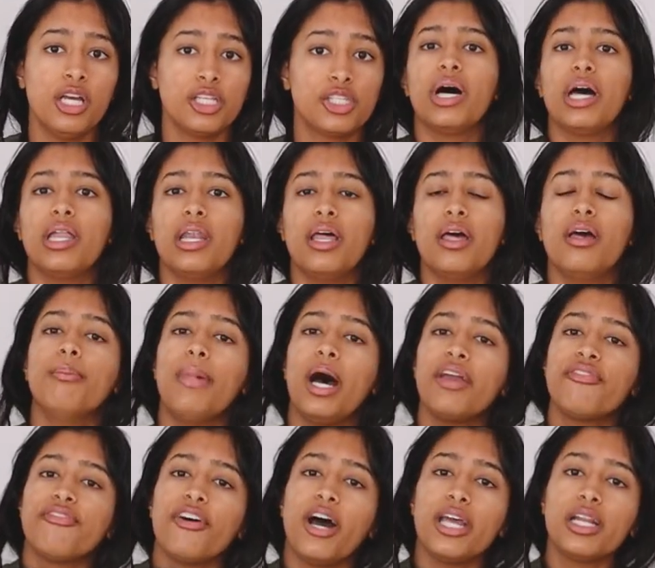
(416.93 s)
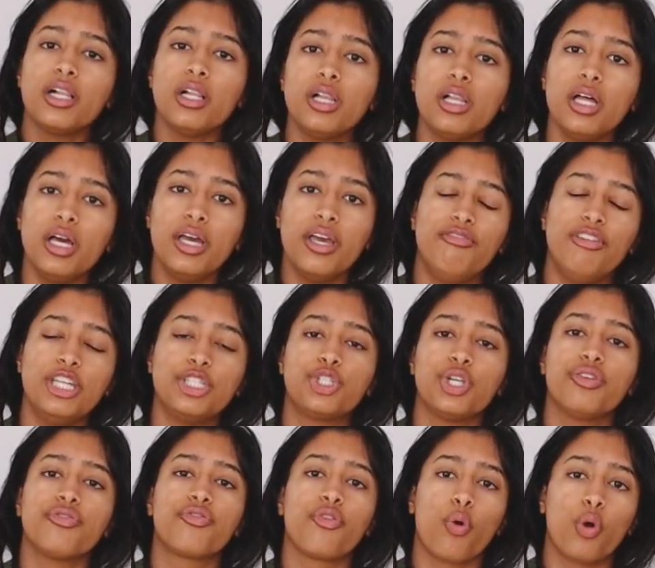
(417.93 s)
But my final
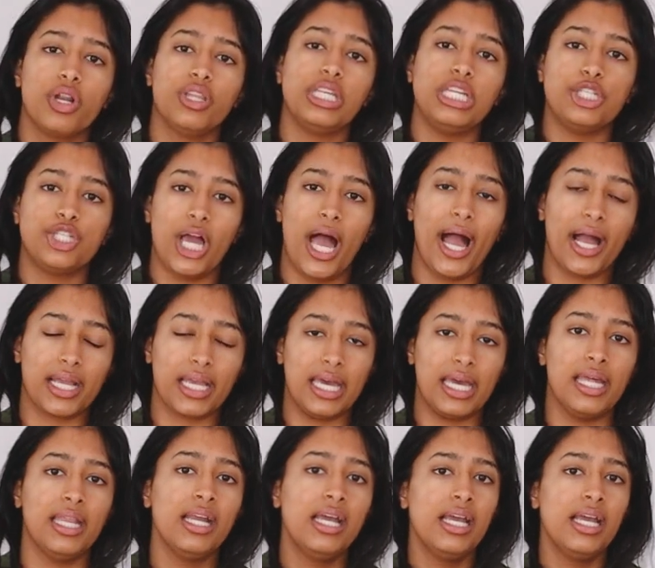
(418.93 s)
vision for the jacket,